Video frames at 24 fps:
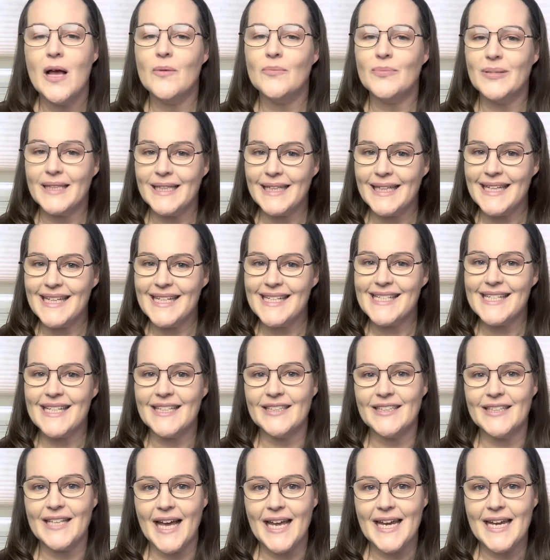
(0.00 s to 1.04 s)
Please
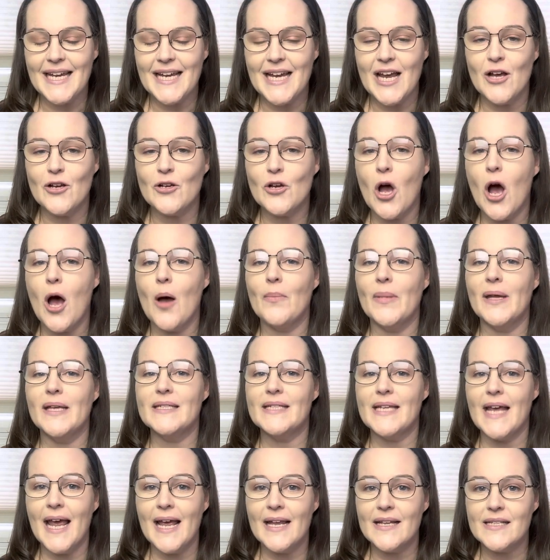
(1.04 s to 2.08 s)
like,
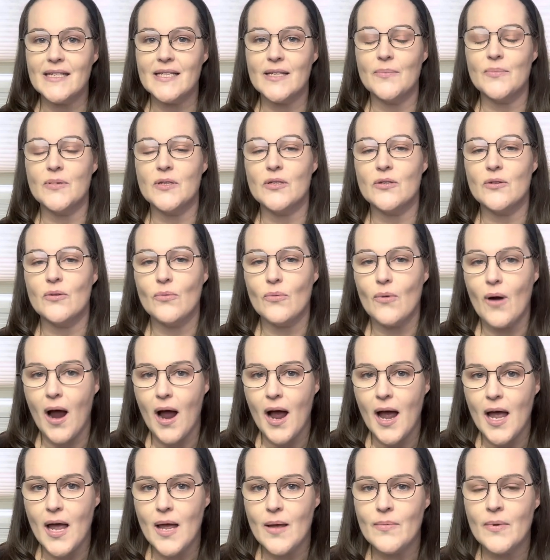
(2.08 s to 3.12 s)
comment, and
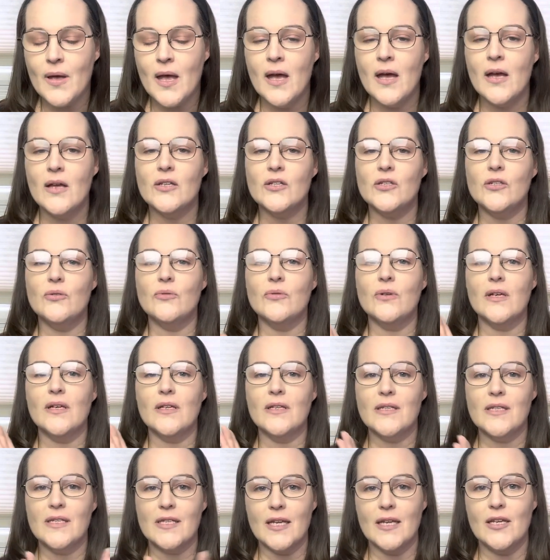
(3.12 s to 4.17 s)
subscribe to
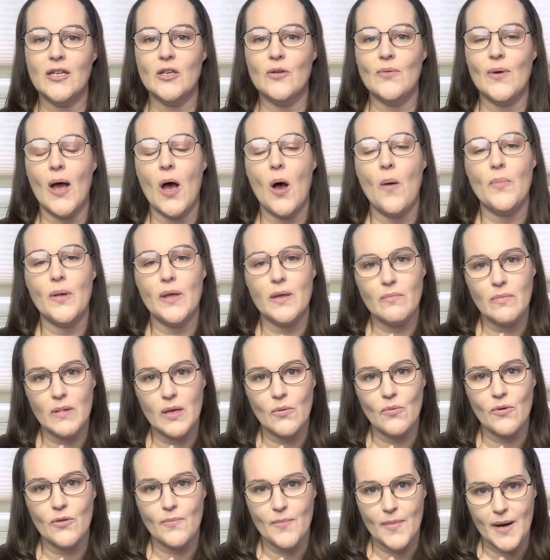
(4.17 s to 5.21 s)
continue helping me
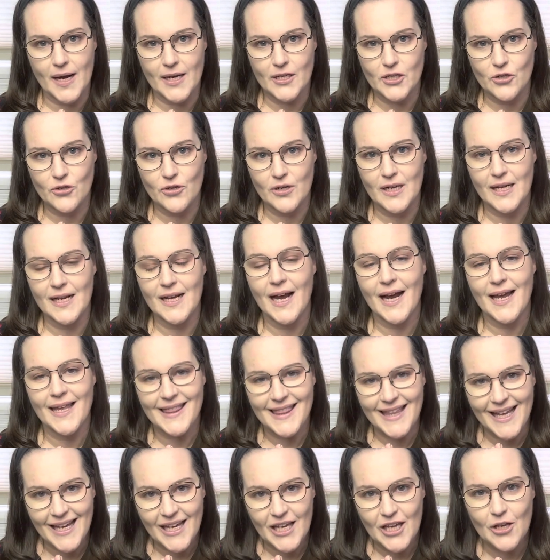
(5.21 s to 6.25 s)
with my journey. I
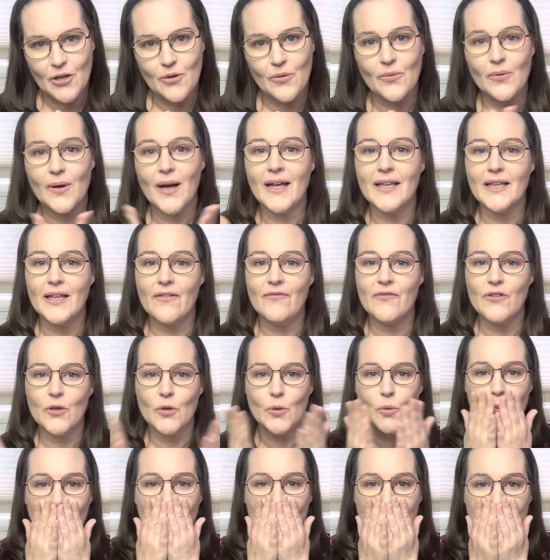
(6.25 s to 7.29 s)
thank you. I love
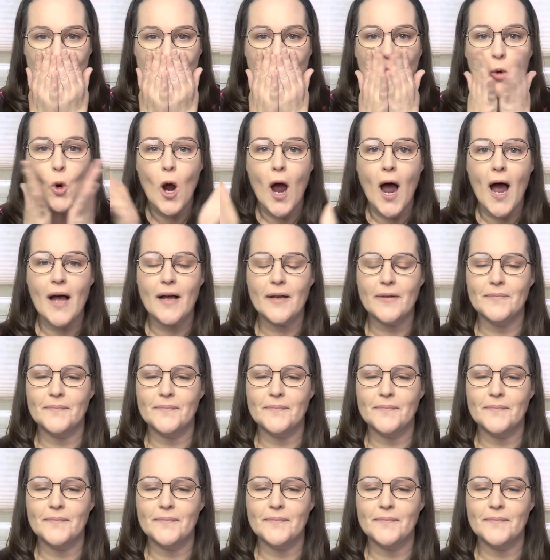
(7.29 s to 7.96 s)
you. Mwah.